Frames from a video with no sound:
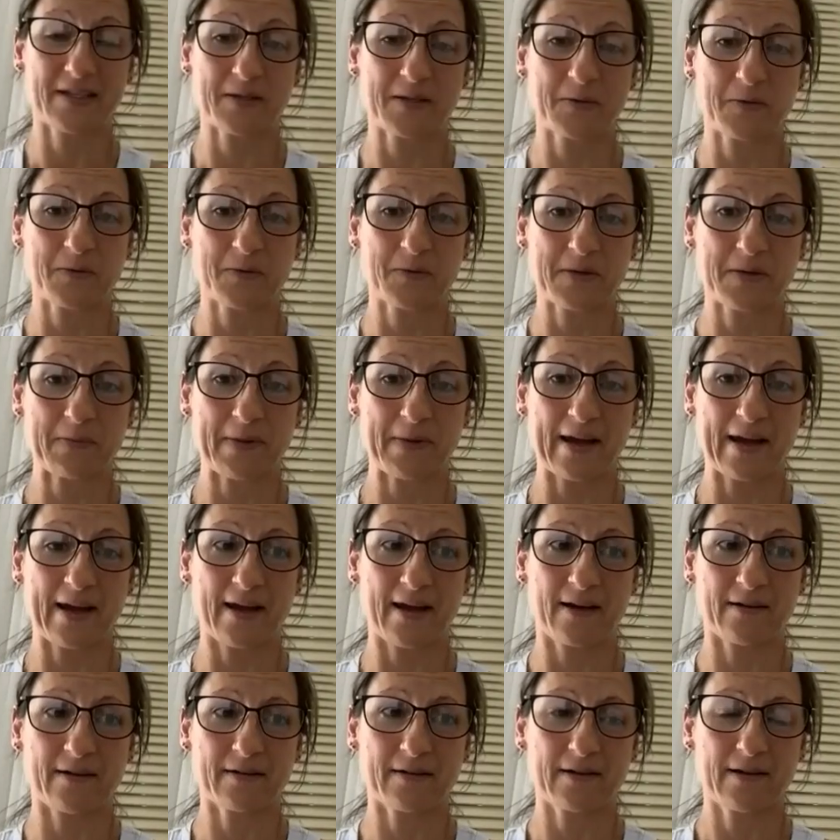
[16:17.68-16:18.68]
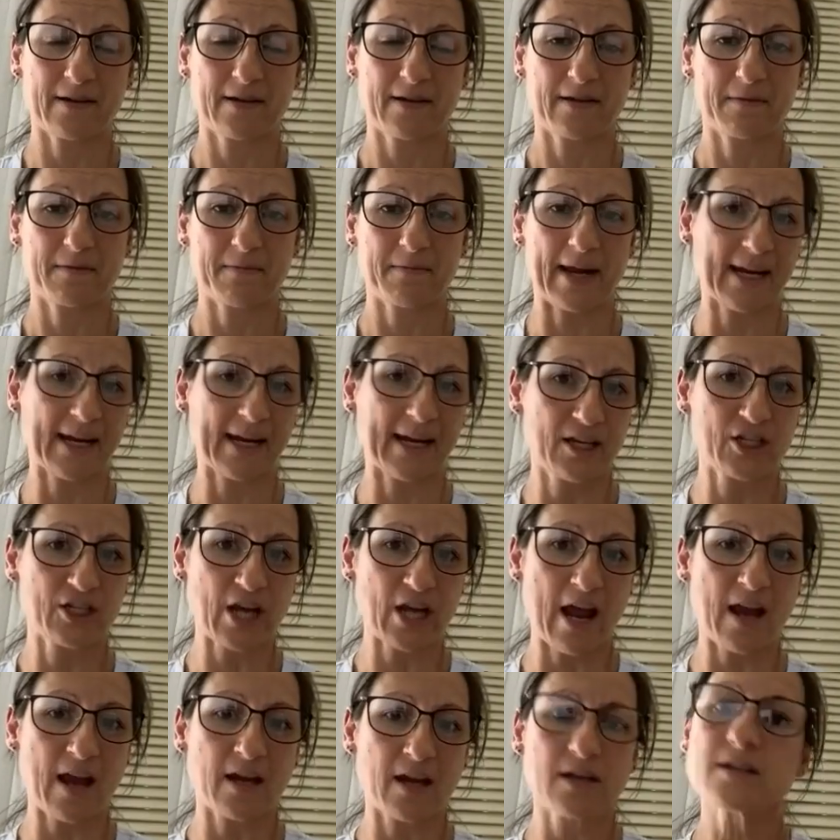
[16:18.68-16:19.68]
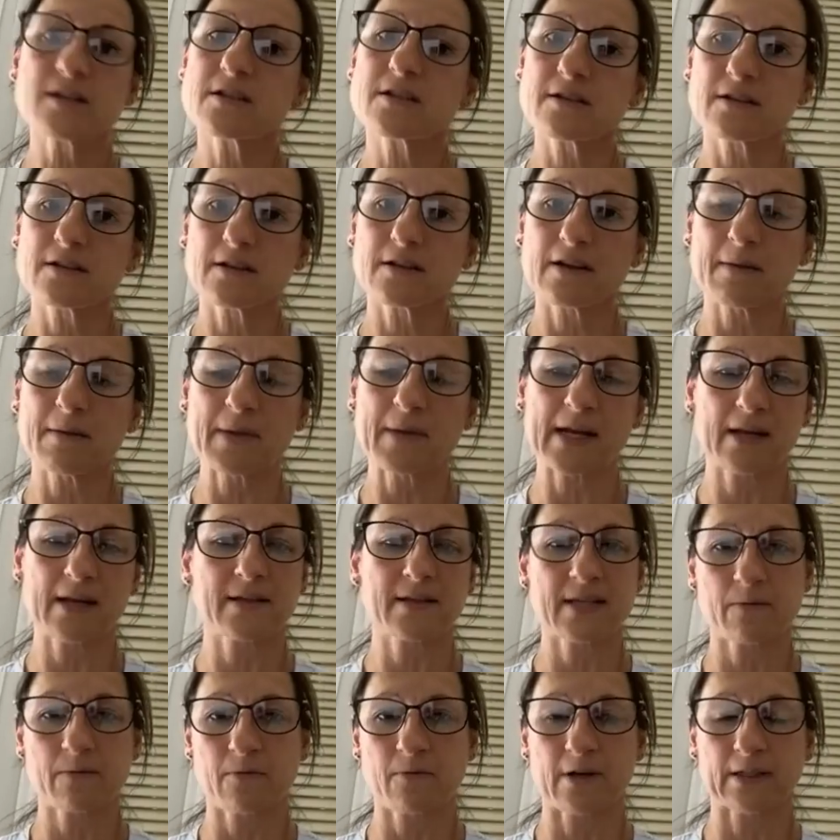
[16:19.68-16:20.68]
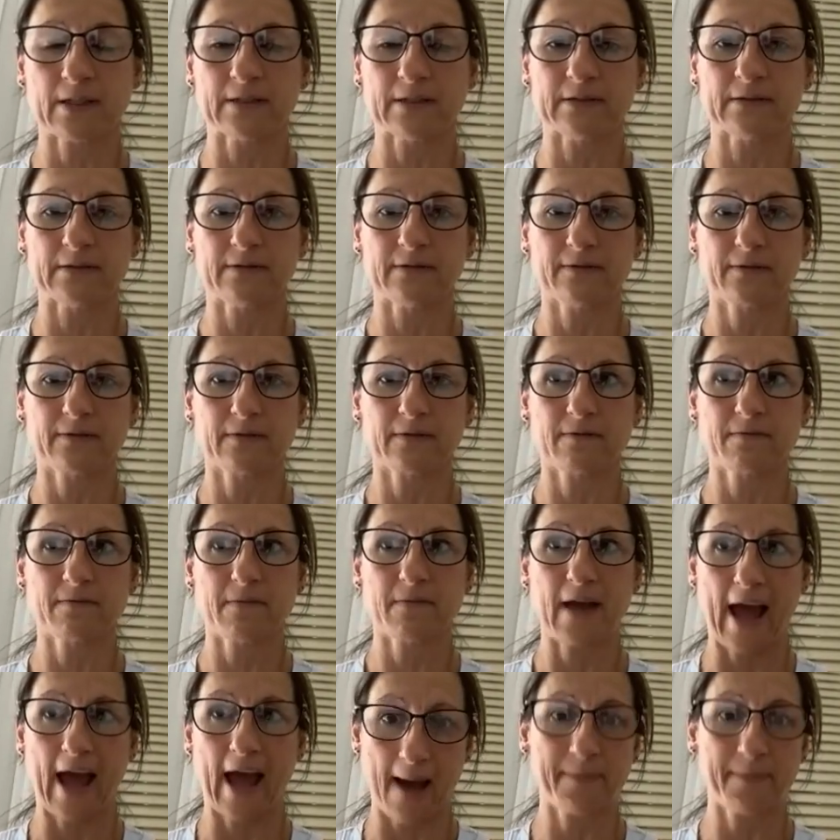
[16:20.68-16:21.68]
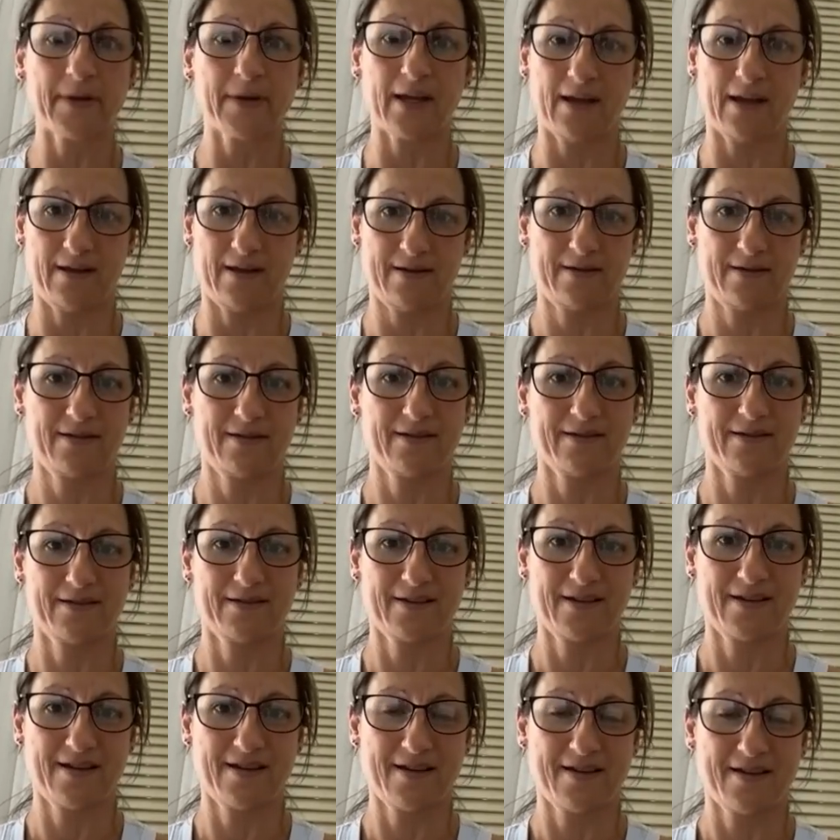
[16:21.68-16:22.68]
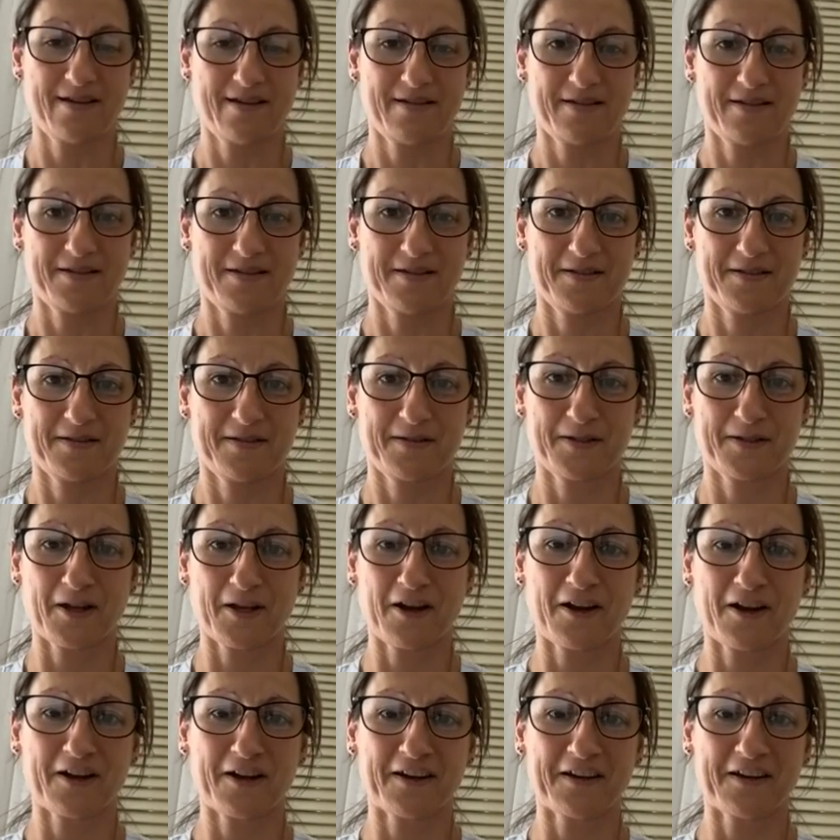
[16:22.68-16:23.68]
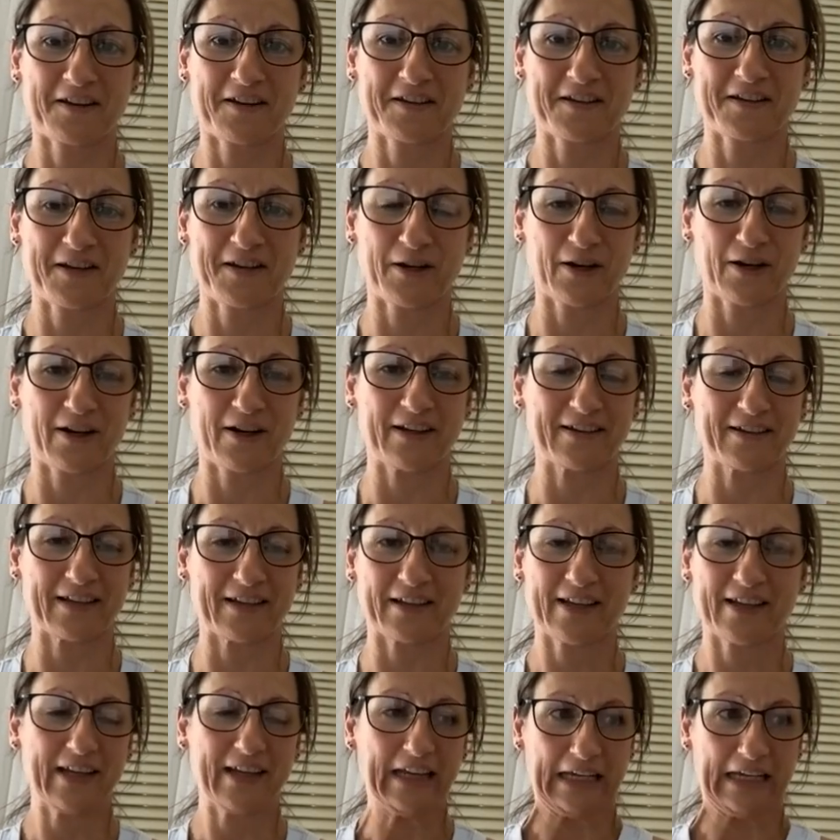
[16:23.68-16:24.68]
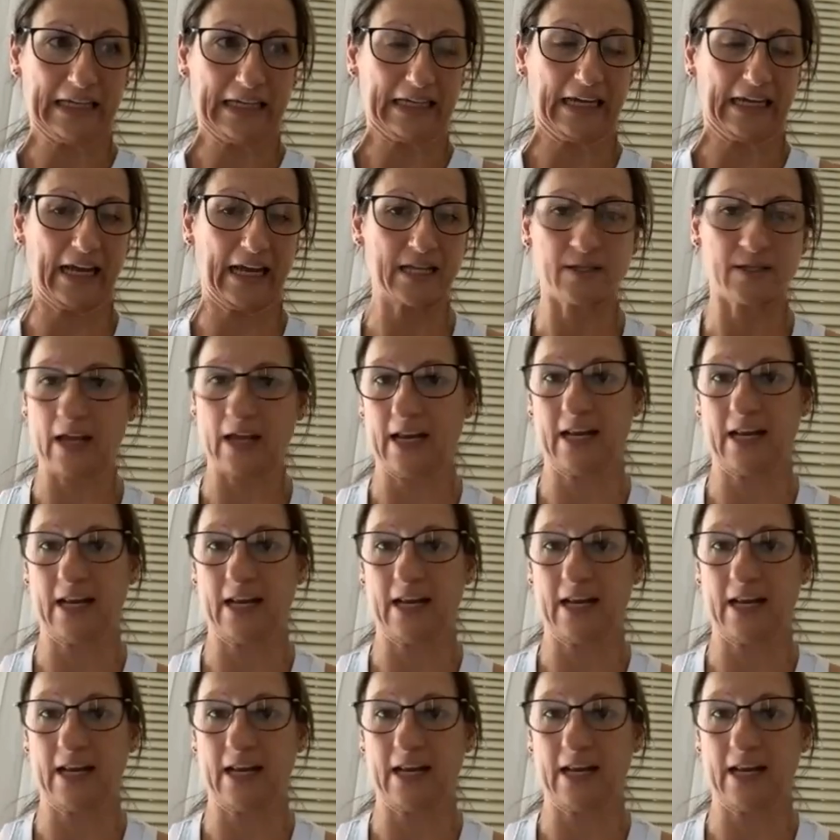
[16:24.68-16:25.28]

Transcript: it was about making change and making someone happy. So, you know, like it's